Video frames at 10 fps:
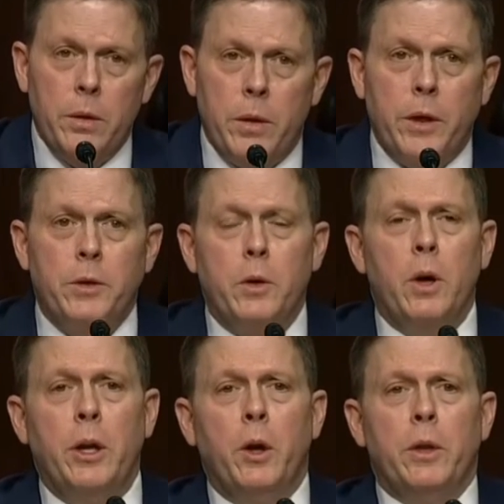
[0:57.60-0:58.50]
Thank you,
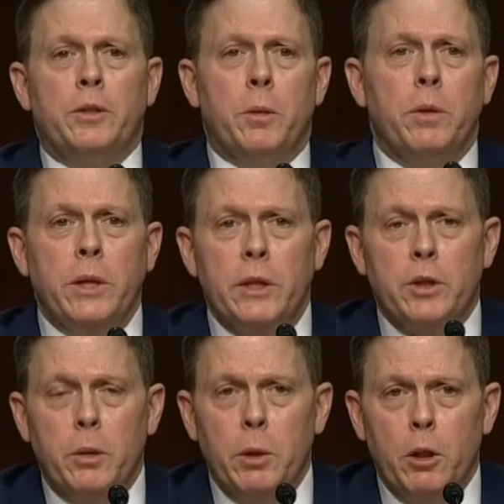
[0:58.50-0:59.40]
sir. I know that's something
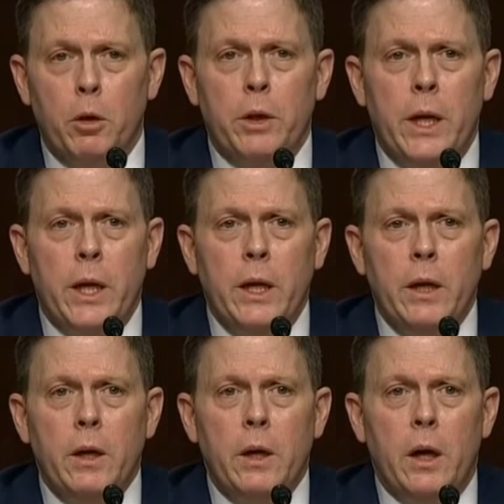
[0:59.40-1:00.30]
that's going to be looked at.
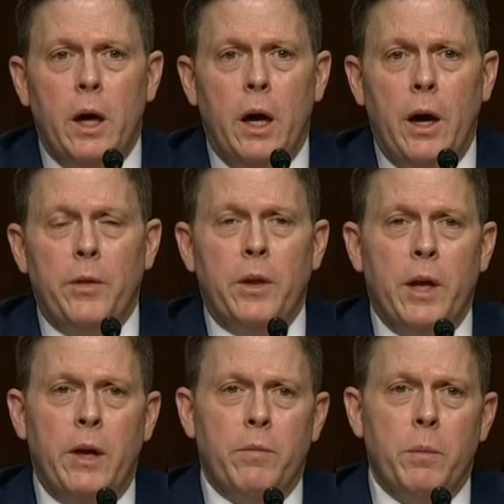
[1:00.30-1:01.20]
Uh, I think
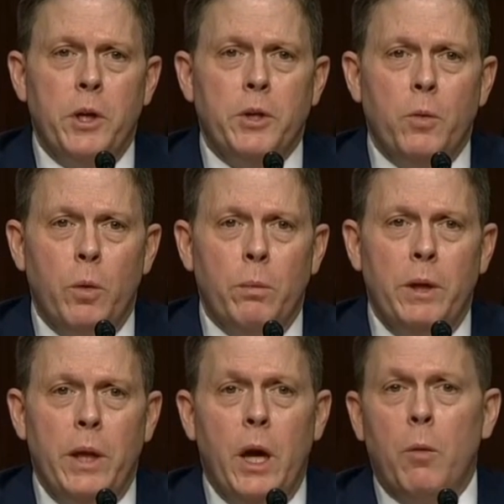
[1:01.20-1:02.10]
that information would have
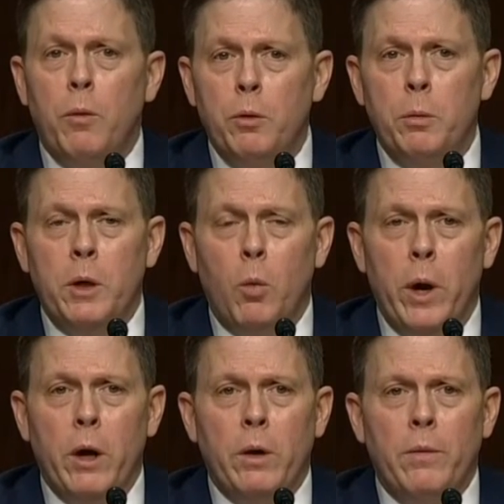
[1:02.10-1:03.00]
been helpful to be
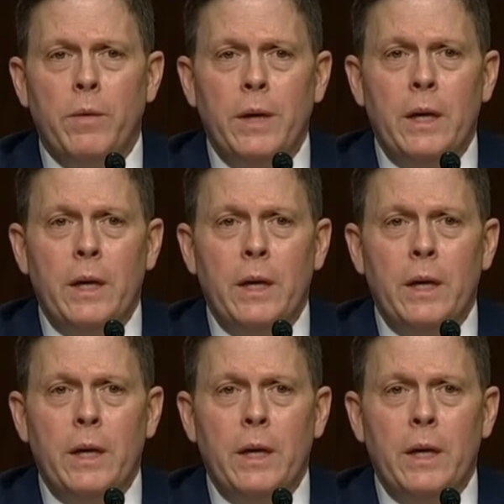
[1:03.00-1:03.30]
aware of.